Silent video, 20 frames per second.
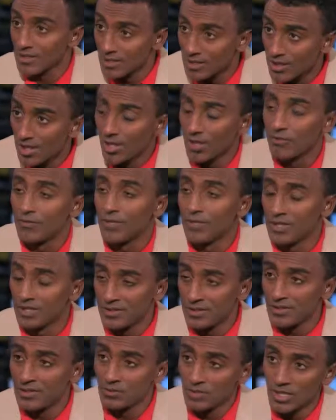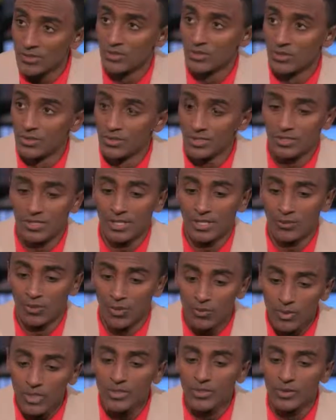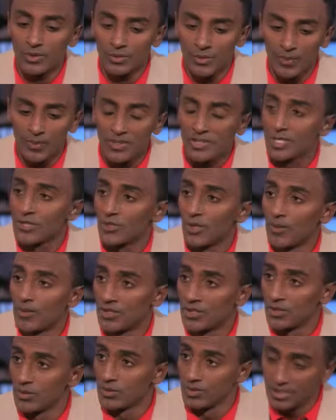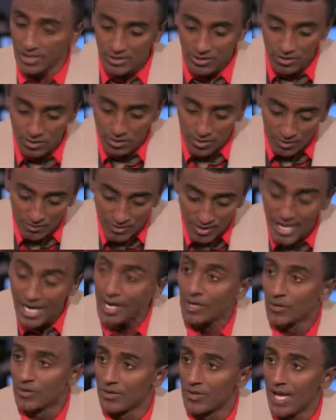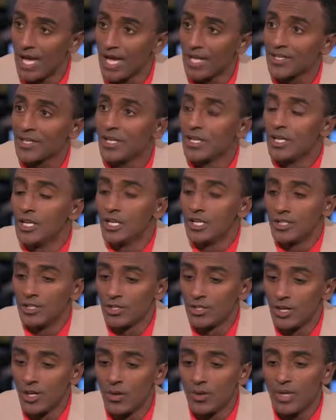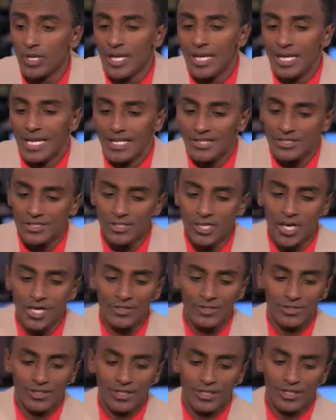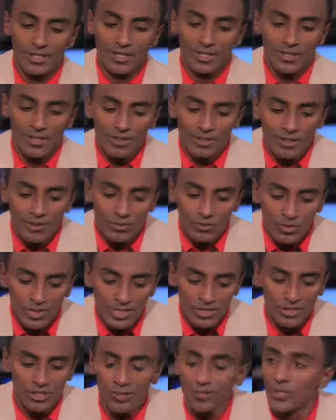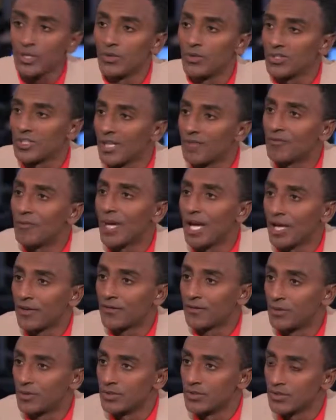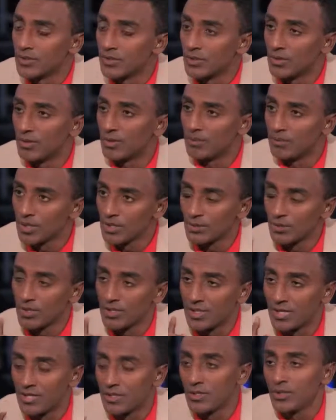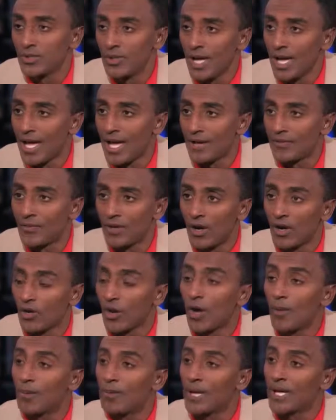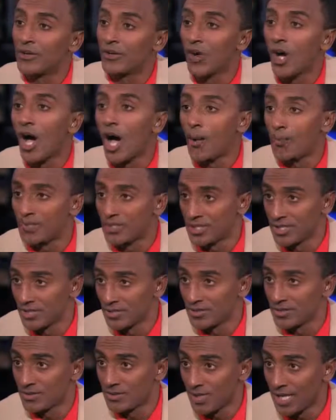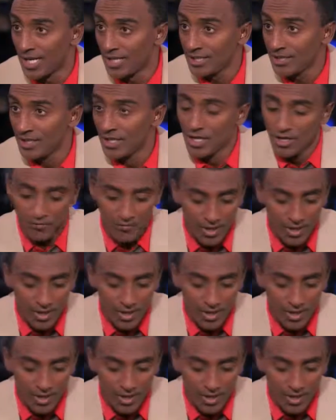It's a gulf. And Red Rooster and what we're doing represent an opportunity to sort of narrow that. You know, it's not rich communities have bad food too, but what they do have are better options, right? Yeah, yeah.